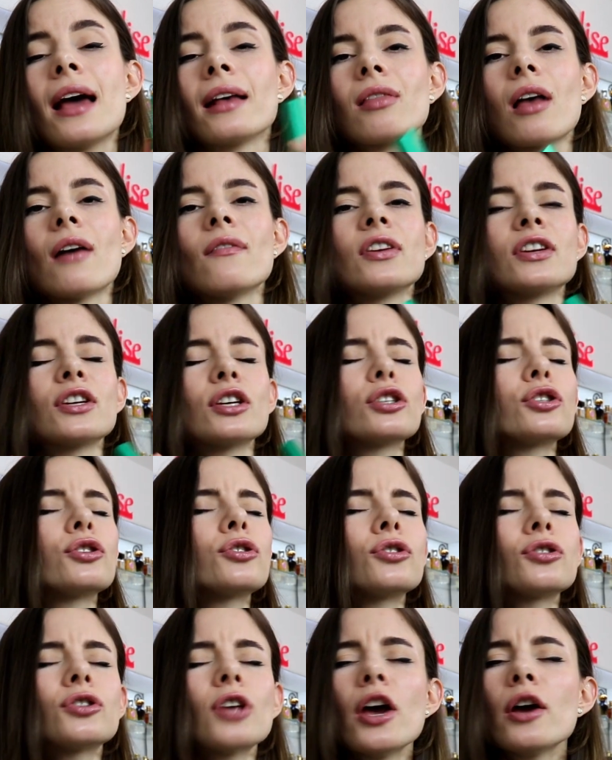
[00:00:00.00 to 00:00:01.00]
I love it
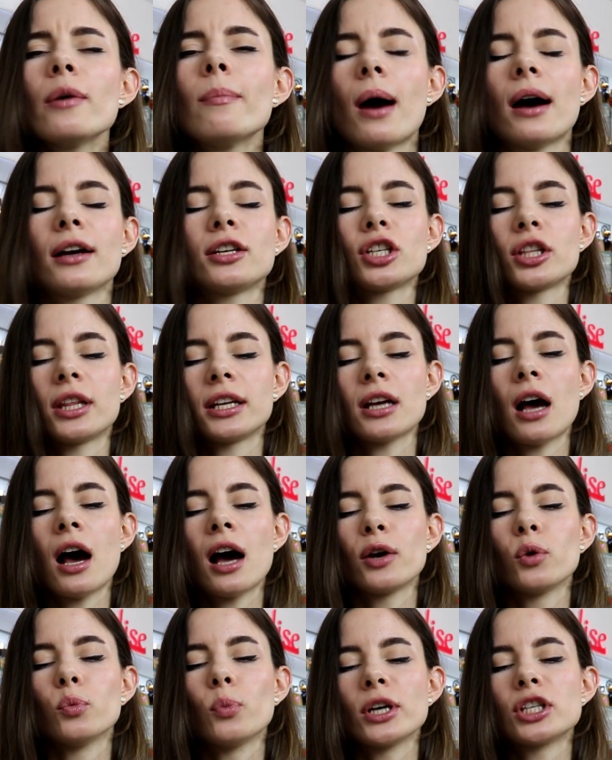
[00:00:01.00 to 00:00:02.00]
so much that
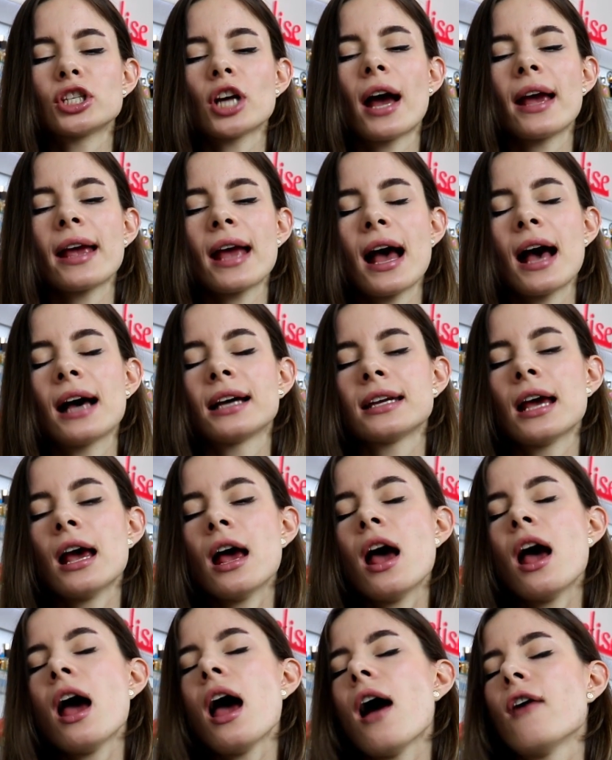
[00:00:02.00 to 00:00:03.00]
I wish I had
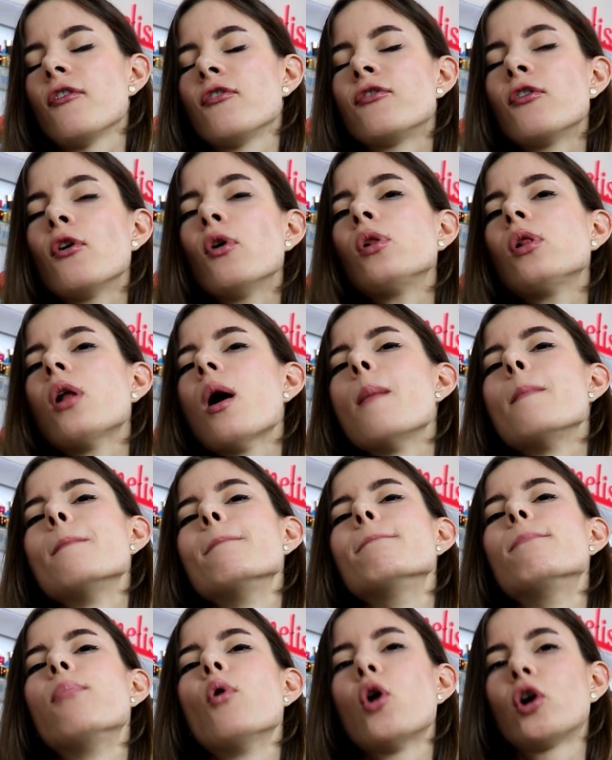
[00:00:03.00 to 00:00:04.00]
a full
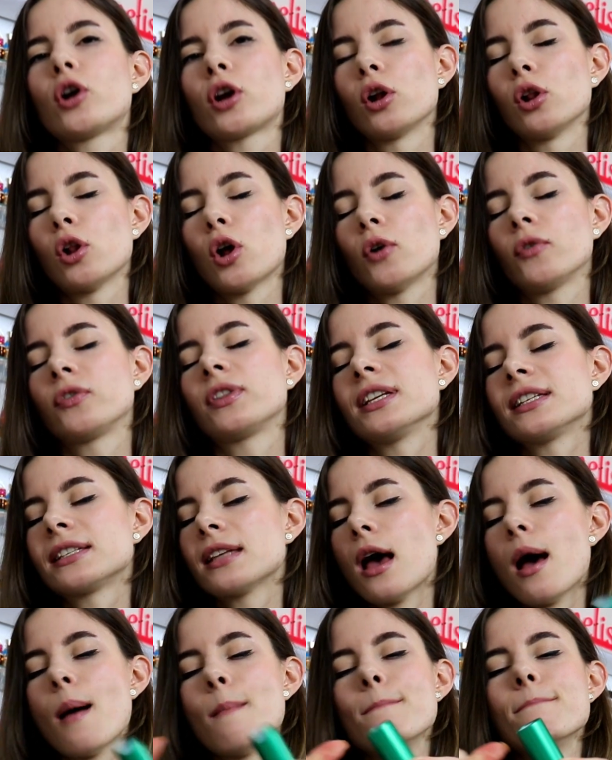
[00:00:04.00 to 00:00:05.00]
bottle of this
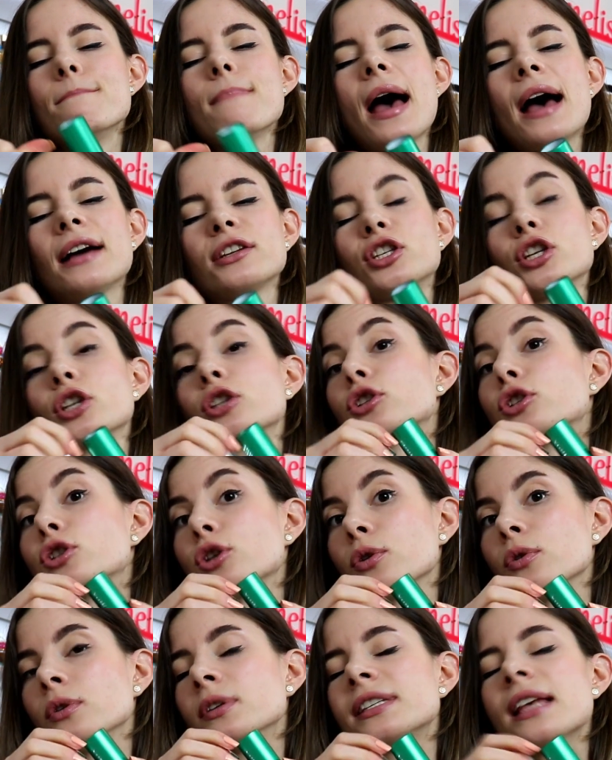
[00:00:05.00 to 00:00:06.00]
magic
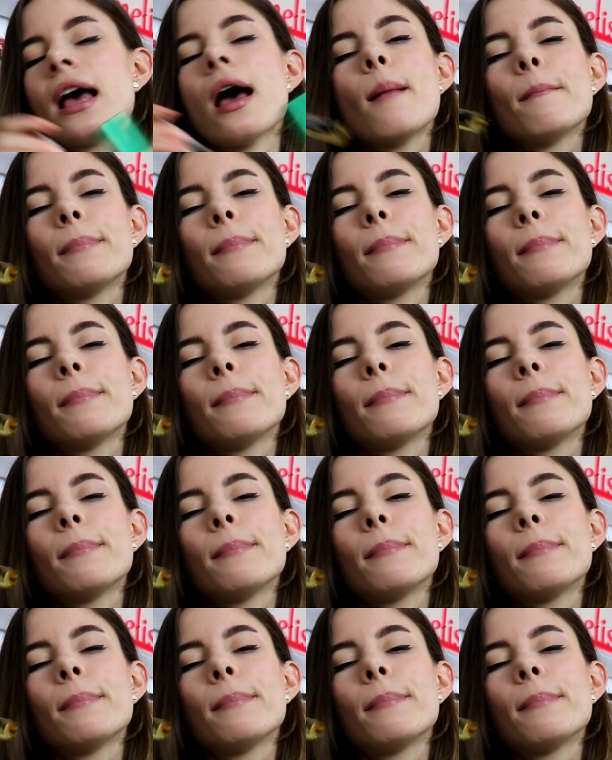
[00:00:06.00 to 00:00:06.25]
juice.